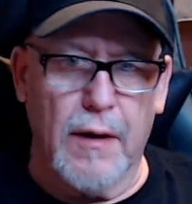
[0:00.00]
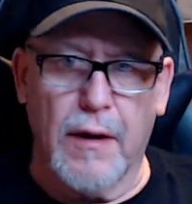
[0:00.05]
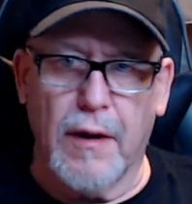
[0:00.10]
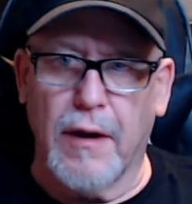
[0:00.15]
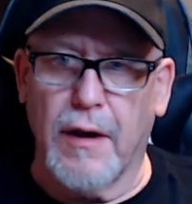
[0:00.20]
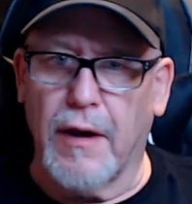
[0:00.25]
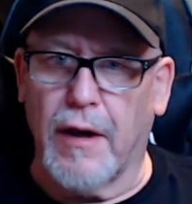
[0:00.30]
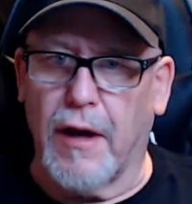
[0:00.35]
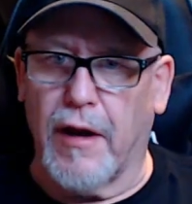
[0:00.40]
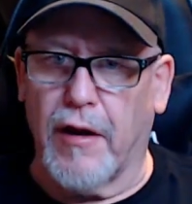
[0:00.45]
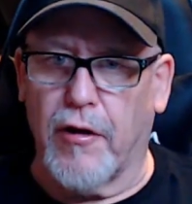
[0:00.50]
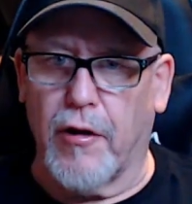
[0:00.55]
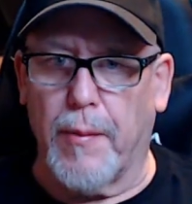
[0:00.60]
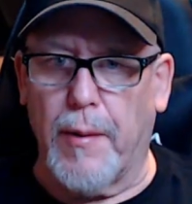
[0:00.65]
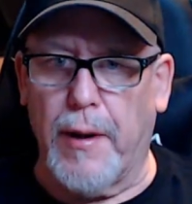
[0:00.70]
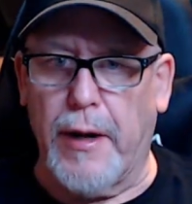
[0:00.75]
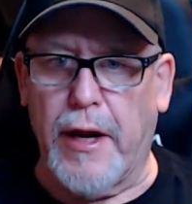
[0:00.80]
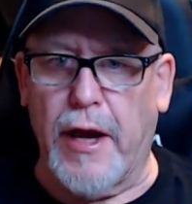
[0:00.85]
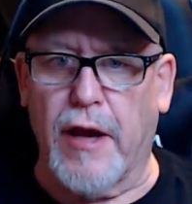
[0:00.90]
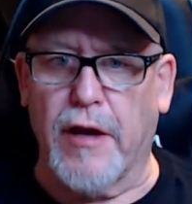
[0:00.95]
Hey everybody,
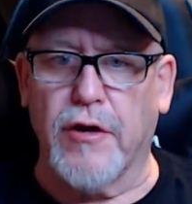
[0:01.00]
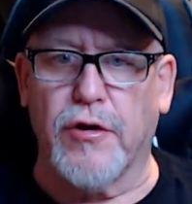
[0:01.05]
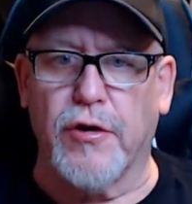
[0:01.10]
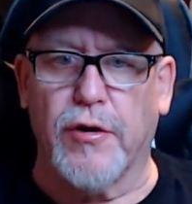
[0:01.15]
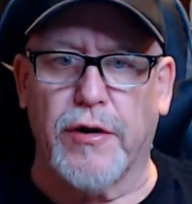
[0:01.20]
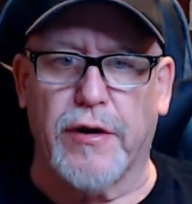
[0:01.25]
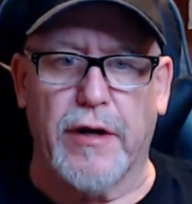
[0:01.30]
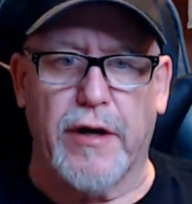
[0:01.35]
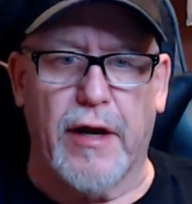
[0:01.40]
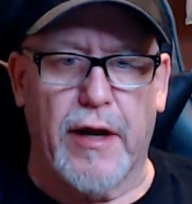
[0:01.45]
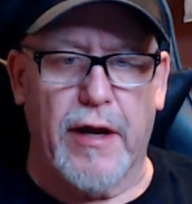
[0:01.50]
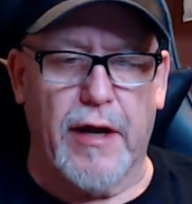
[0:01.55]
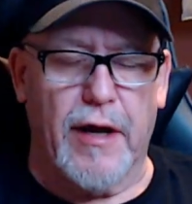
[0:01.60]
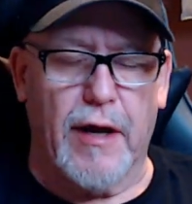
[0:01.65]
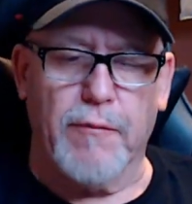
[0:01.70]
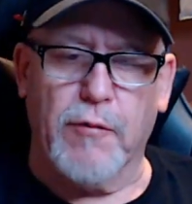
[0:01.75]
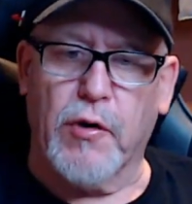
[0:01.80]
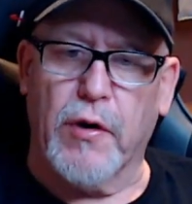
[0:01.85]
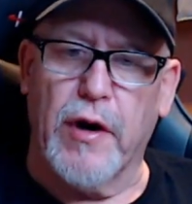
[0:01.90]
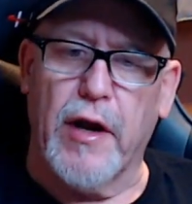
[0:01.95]
how you doing today? I'm
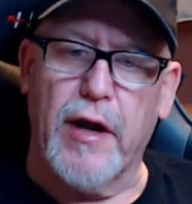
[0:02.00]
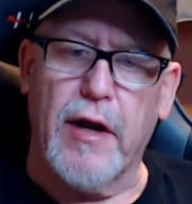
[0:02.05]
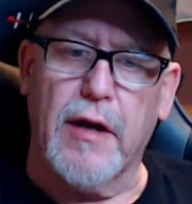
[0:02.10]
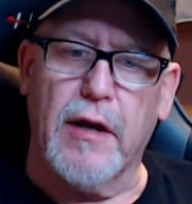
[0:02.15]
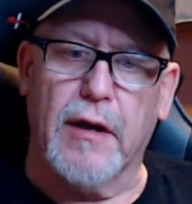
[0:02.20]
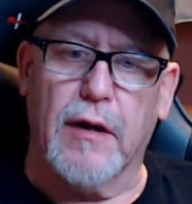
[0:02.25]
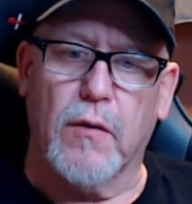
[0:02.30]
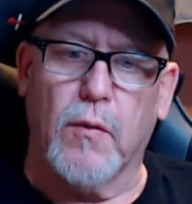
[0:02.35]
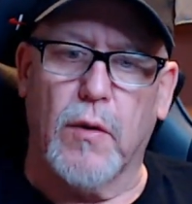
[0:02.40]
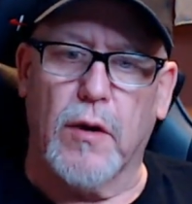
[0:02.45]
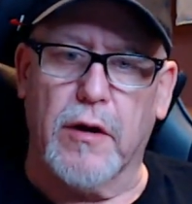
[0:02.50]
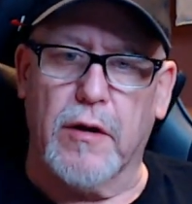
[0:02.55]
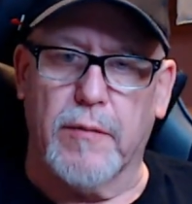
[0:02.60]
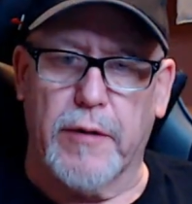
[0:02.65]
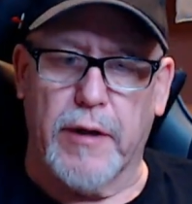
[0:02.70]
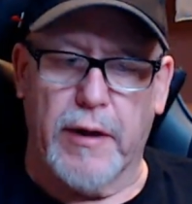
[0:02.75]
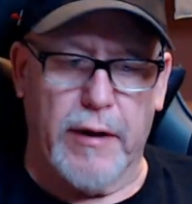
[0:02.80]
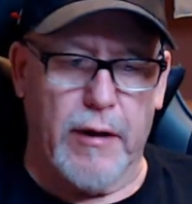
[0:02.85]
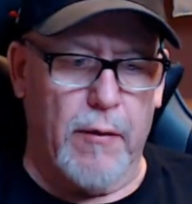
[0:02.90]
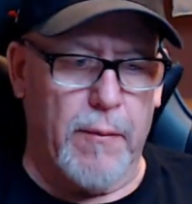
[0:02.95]
Craig and welcome to
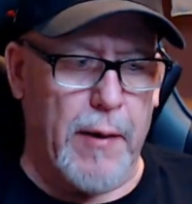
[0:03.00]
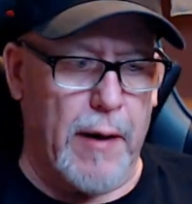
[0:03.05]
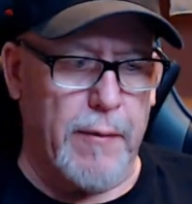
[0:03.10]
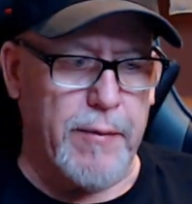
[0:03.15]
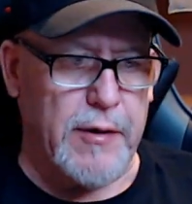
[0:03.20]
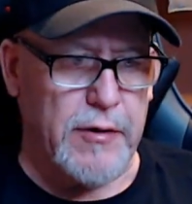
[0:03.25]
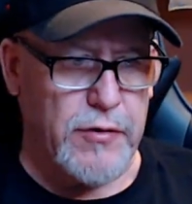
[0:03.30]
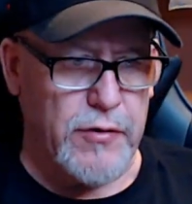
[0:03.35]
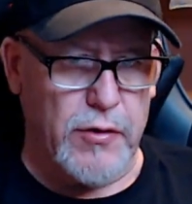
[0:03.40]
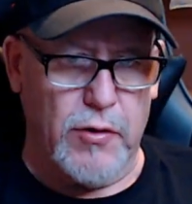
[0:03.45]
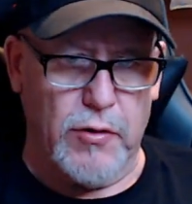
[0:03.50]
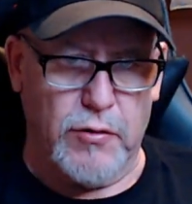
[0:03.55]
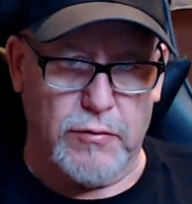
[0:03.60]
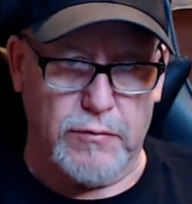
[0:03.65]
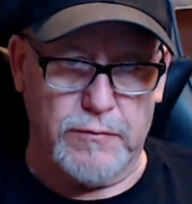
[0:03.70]
AirPopControl.